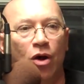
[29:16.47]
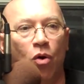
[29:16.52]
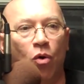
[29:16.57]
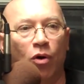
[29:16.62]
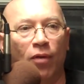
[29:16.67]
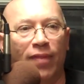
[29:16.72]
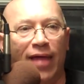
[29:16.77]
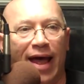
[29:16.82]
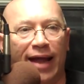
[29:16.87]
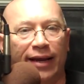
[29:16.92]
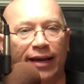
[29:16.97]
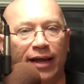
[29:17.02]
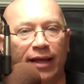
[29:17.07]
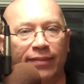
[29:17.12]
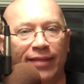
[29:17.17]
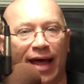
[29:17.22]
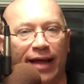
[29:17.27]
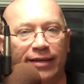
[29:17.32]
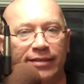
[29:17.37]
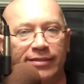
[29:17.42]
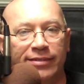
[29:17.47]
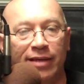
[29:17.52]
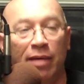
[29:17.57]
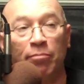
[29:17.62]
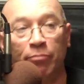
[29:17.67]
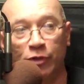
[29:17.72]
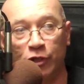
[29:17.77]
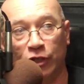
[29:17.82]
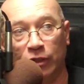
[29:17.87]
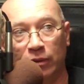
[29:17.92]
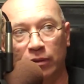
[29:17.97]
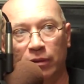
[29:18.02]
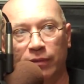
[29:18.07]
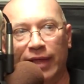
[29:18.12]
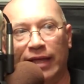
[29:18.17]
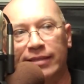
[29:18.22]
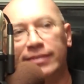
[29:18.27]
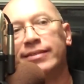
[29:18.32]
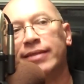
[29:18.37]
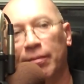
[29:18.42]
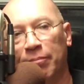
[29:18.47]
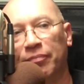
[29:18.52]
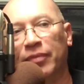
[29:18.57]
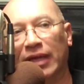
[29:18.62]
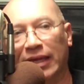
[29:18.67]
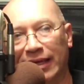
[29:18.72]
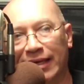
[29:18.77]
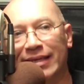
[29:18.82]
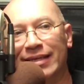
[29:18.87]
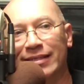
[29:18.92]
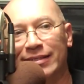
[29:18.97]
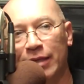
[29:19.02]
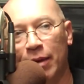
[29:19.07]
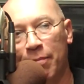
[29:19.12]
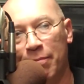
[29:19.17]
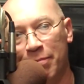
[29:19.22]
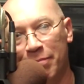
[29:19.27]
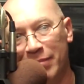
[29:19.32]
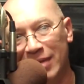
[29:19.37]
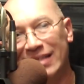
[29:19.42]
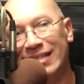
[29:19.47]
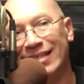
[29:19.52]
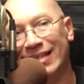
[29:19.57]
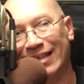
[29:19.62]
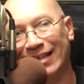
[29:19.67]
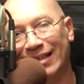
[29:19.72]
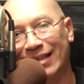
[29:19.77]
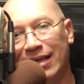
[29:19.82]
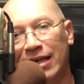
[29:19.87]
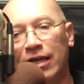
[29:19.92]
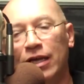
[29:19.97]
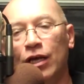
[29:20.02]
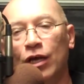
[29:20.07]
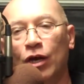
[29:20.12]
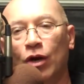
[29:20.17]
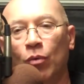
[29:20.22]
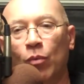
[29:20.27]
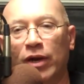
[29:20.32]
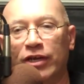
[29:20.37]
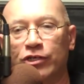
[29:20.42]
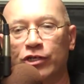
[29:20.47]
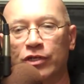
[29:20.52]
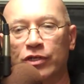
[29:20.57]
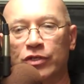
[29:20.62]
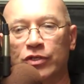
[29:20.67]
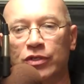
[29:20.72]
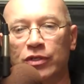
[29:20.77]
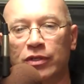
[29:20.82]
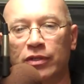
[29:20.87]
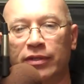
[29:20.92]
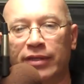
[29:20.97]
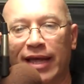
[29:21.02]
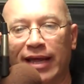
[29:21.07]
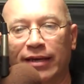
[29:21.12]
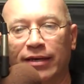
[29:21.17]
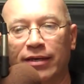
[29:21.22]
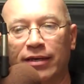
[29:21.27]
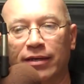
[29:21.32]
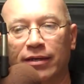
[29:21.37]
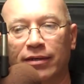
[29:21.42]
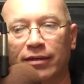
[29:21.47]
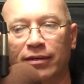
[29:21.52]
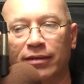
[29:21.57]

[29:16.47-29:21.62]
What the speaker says: or that assumption that something is missing, which is then